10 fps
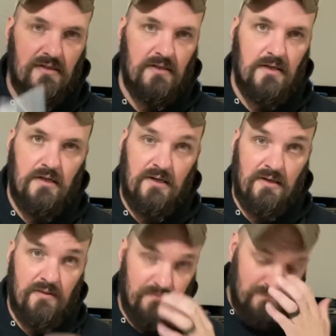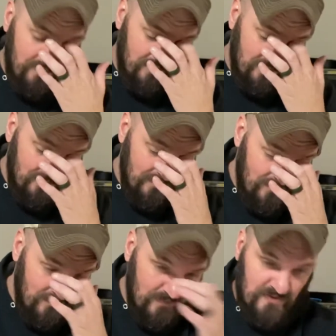
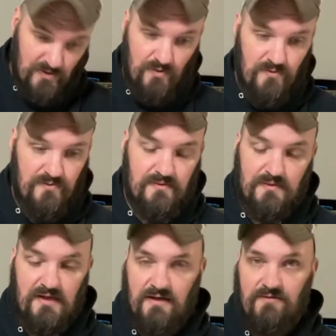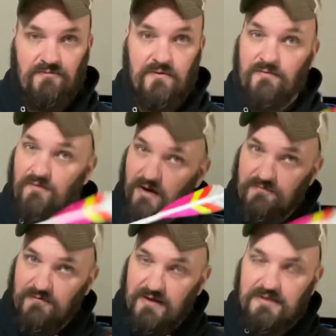So if the
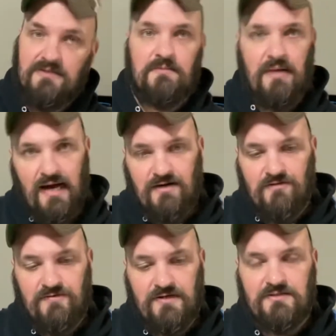front fits, the back will fit.